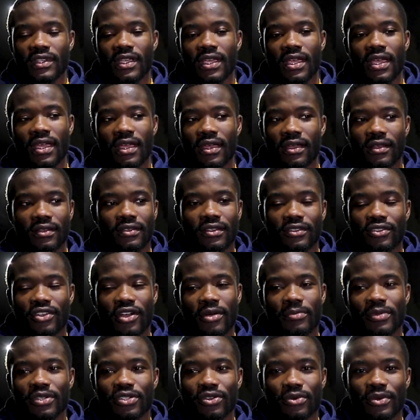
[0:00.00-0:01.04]
Yeah,
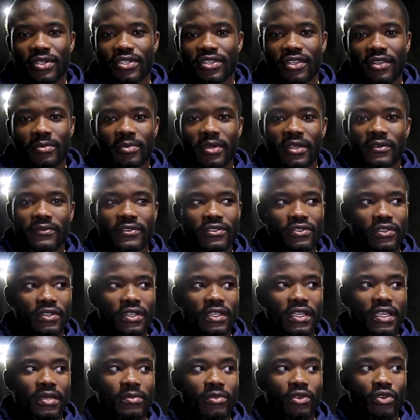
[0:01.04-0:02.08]
derby's always going to be a
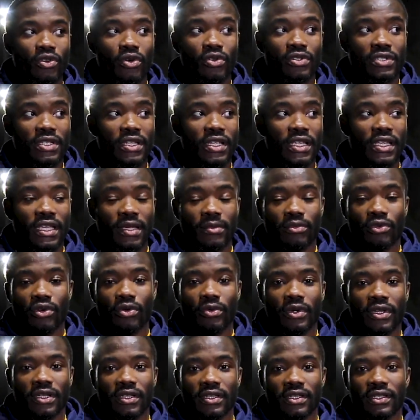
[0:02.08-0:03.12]
physical game. You go into the game
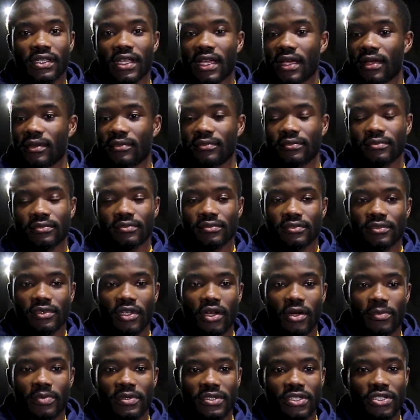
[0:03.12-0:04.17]
knowing that
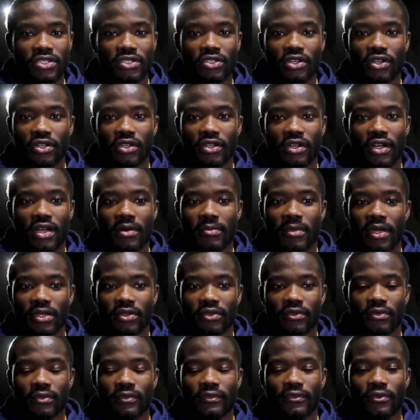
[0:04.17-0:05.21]
the opposition are going to come at
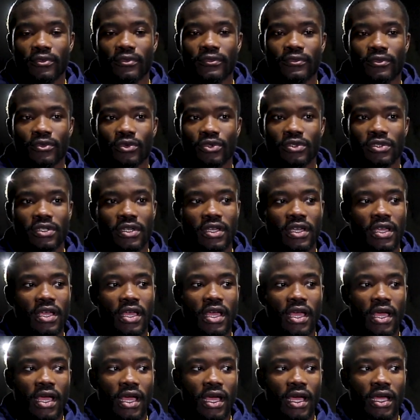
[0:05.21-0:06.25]
you full force
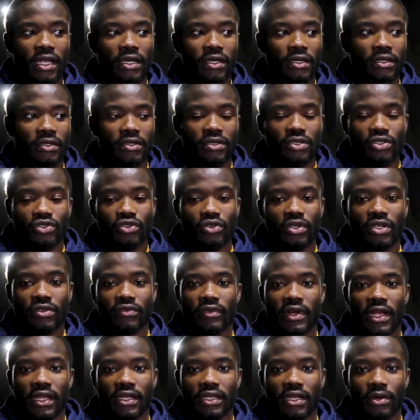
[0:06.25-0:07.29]
and it's only
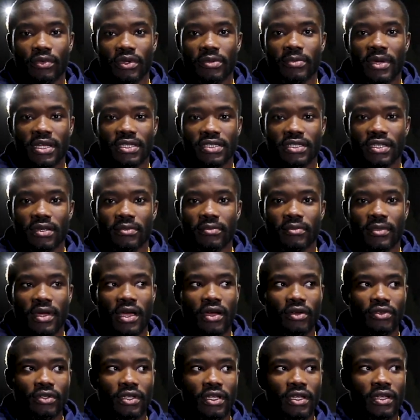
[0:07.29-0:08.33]
right that we matched them
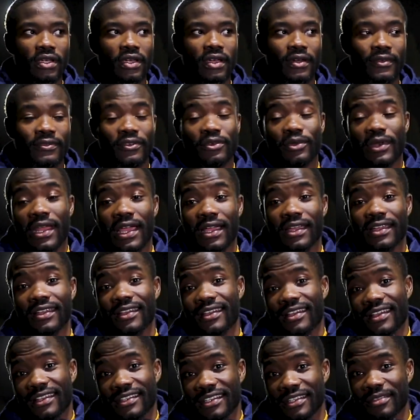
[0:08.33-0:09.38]
out there. I feel like
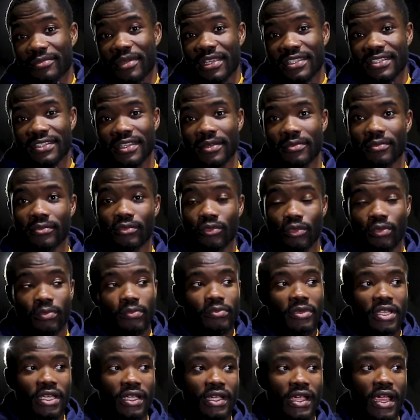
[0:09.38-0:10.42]
I did match them,
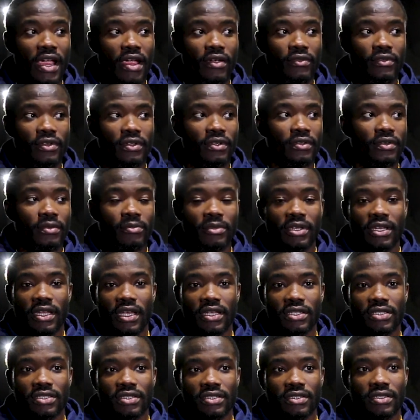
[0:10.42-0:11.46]
me and Kyron,
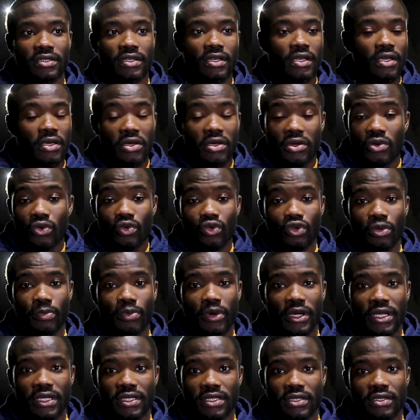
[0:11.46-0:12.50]
Manash, all the
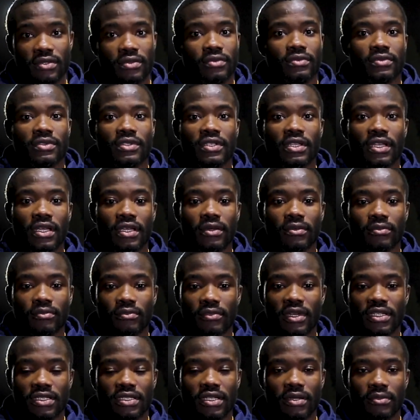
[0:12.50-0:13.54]
boys today
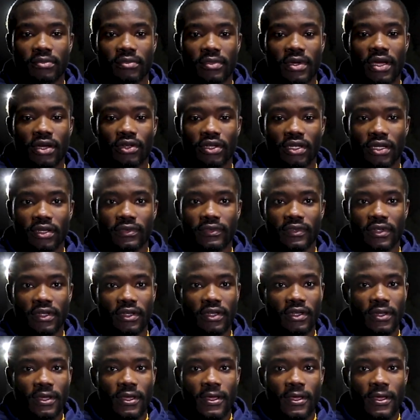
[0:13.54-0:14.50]
matched them out there, I think.